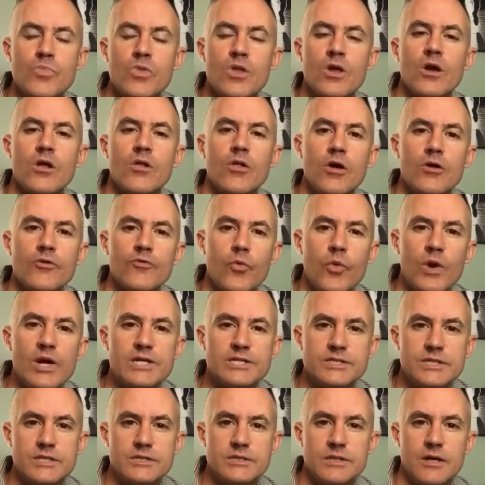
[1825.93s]
lot of
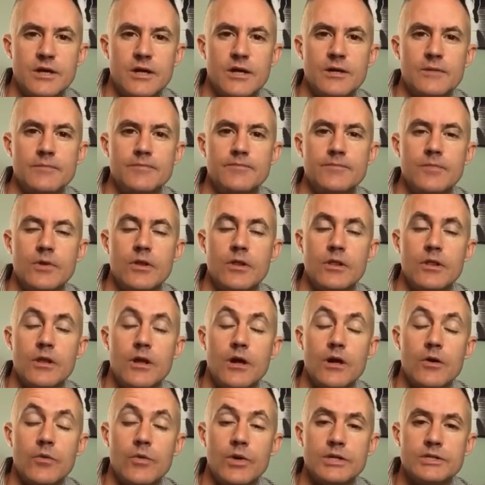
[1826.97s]
wasted time, a
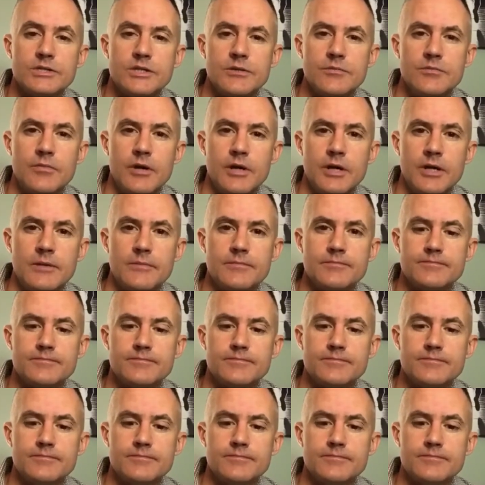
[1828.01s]
lot of wasted money.